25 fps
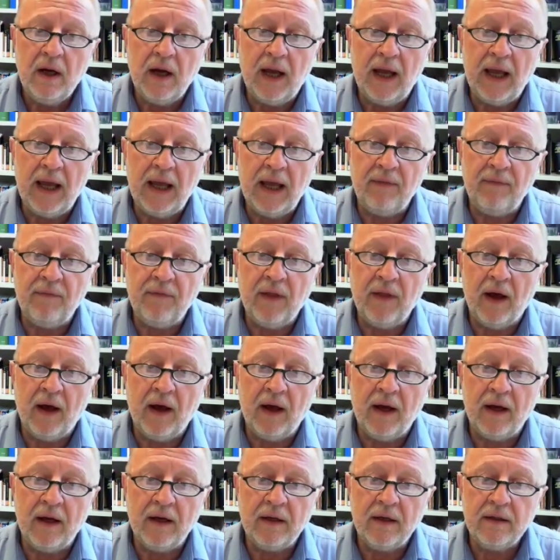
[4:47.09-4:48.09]
And
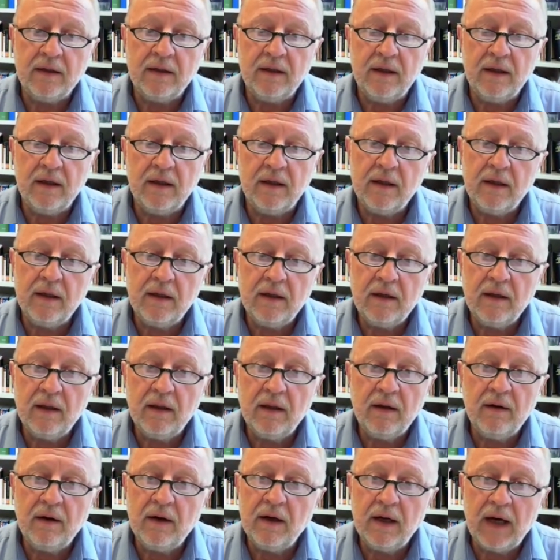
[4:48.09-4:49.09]

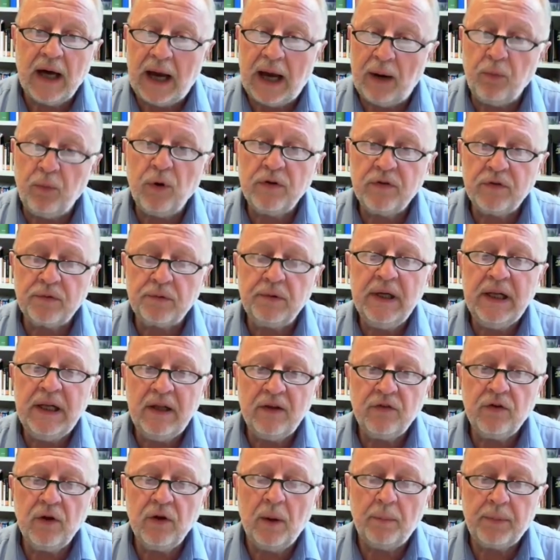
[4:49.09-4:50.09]
I was really
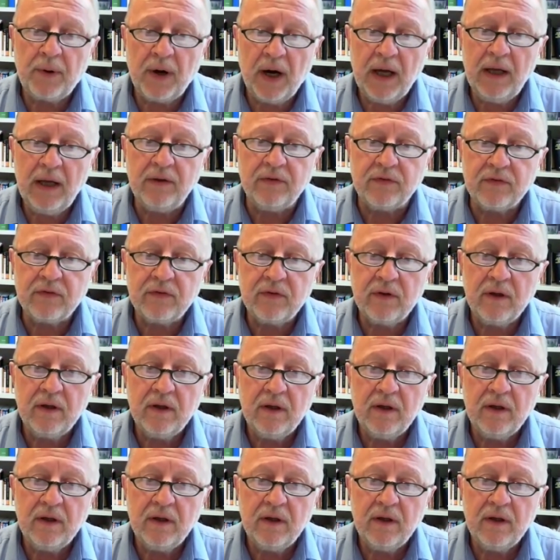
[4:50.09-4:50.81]
surprised